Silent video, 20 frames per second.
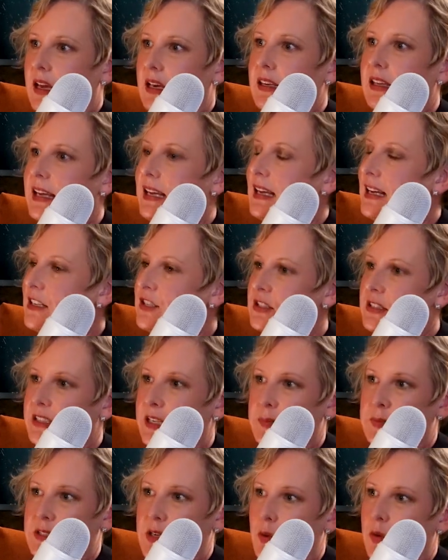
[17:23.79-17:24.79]
And then he just
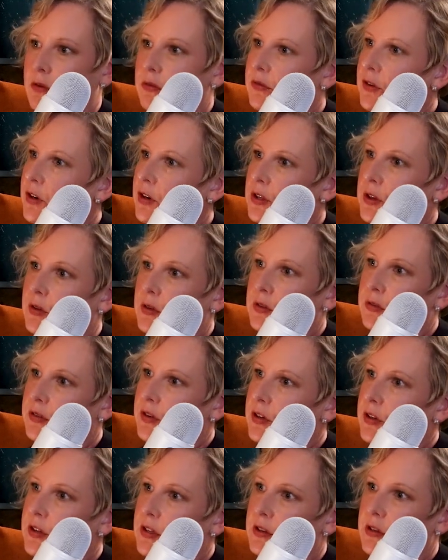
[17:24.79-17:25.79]
keeps going further and
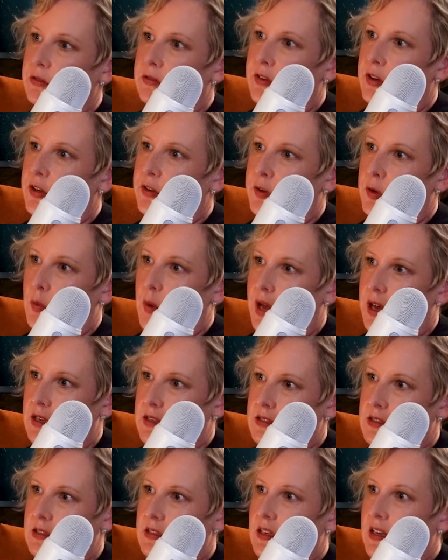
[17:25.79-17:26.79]
further and further
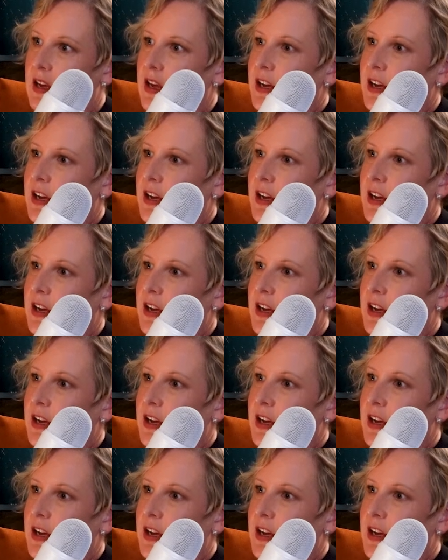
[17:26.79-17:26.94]
west.